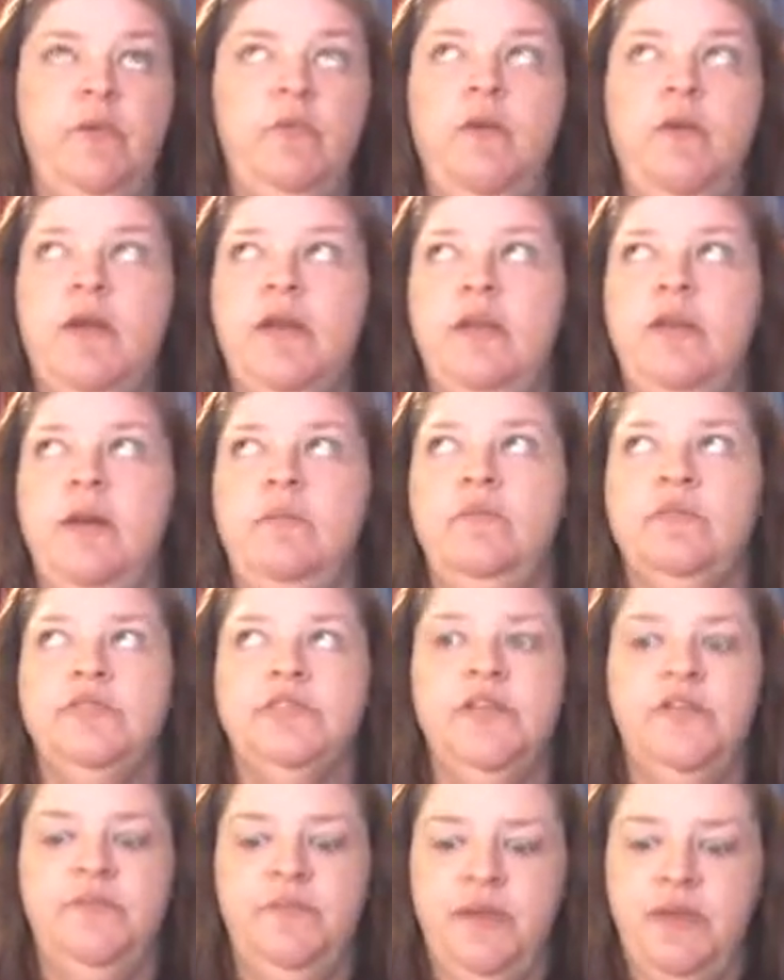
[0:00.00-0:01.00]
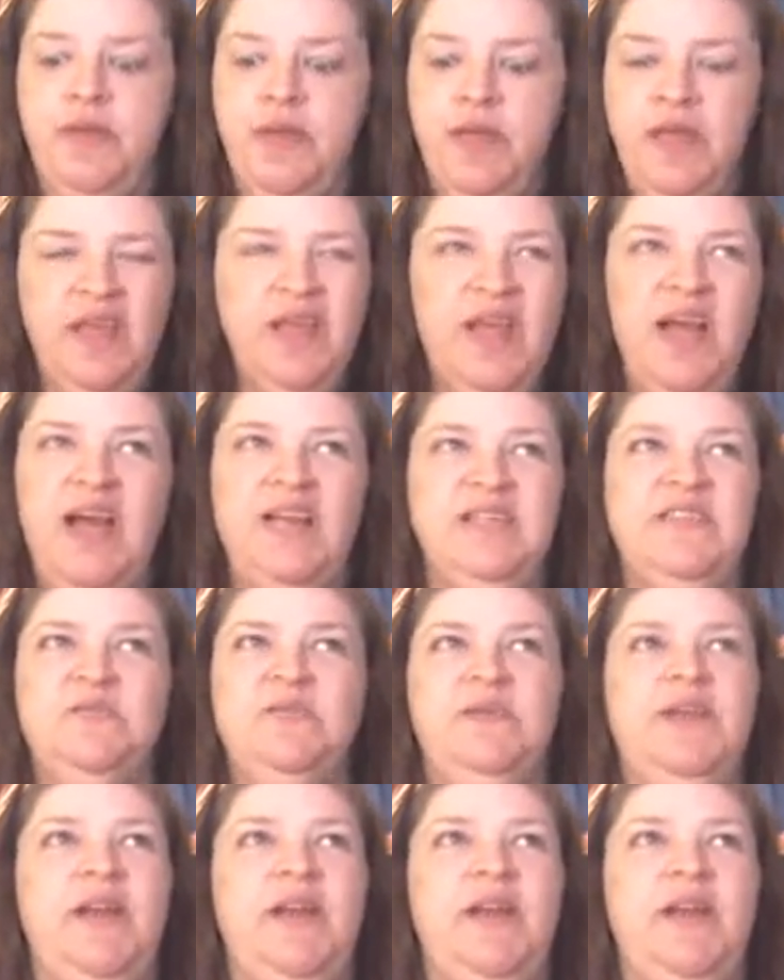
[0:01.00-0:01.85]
They had a lot more stuff, but I just